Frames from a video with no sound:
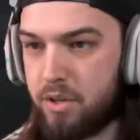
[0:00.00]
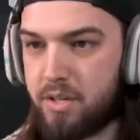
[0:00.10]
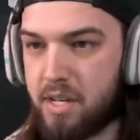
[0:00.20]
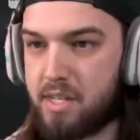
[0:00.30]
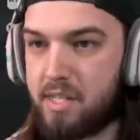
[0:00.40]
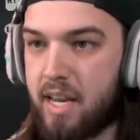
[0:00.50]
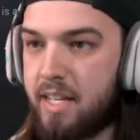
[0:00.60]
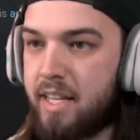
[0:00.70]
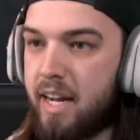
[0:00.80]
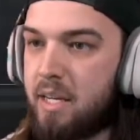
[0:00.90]
there's a
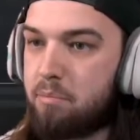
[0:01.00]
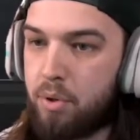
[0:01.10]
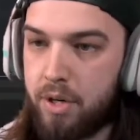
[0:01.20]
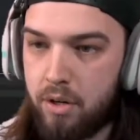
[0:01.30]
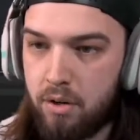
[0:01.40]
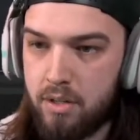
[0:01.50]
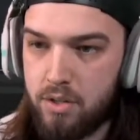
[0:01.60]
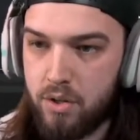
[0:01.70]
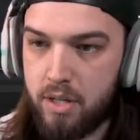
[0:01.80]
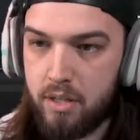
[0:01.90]
setting that I can put it on
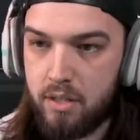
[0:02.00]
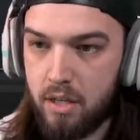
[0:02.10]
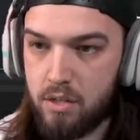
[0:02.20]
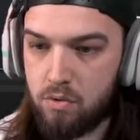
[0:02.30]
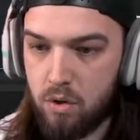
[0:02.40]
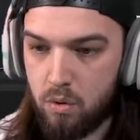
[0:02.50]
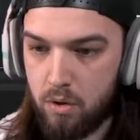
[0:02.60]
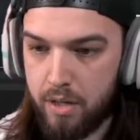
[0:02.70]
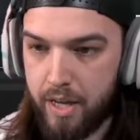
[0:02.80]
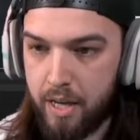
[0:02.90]
so that it does
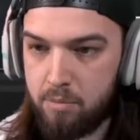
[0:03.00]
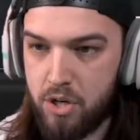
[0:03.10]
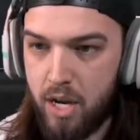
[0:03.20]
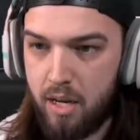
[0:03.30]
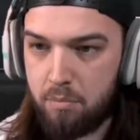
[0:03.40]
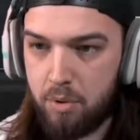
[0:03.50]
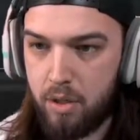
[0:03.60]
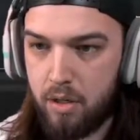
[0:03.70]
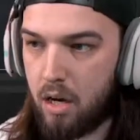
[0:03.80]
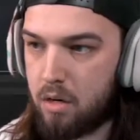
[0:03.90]
record game chat,
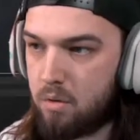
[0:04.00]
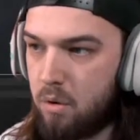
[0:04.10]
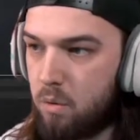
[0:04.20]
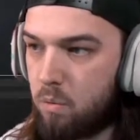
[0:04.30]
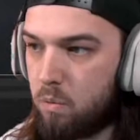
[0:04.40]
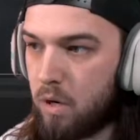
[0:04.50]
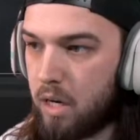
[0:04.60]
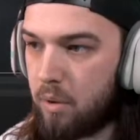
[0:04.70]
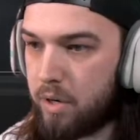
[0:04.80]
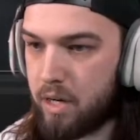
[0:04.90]
but I don't know what
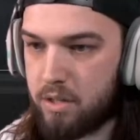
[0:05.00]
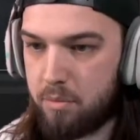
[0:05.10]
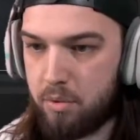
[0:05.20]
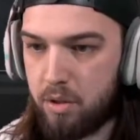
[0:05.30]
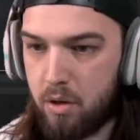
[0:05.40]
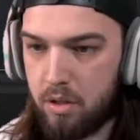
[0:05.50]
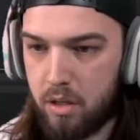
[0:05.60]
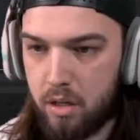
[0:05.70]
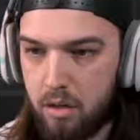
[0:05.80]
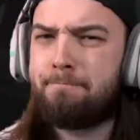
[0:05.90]
I would actually put on
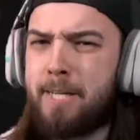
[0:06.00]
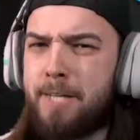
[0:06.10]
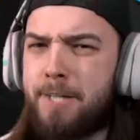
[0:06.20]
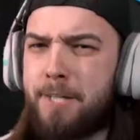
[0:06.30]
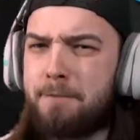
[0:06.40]
there. Yeah, I don't